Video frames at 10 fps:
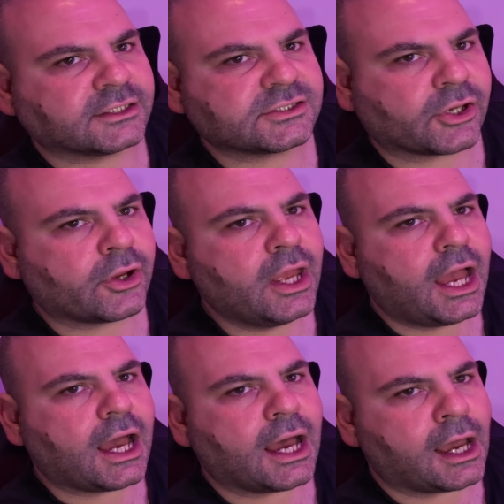So
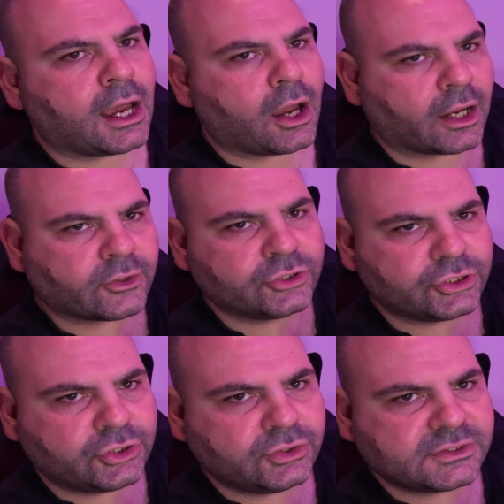I couldn't
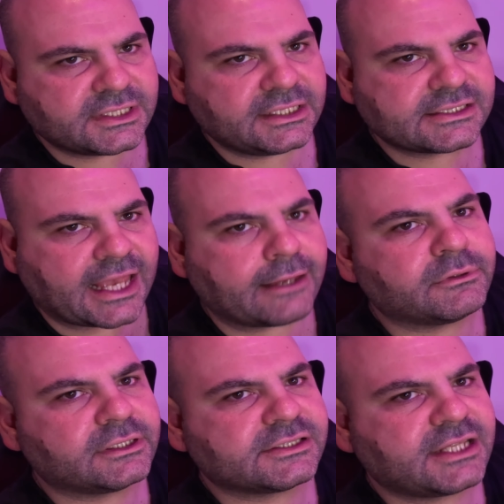use these
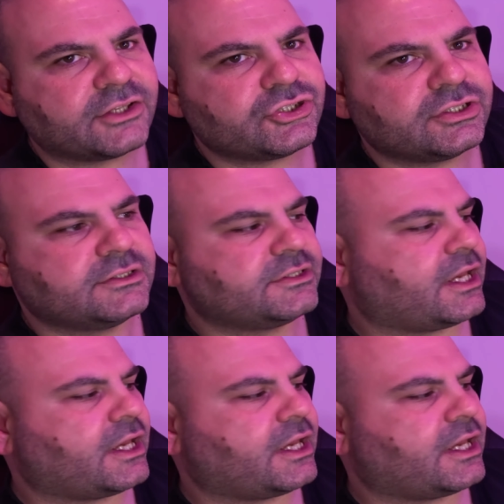cable extensions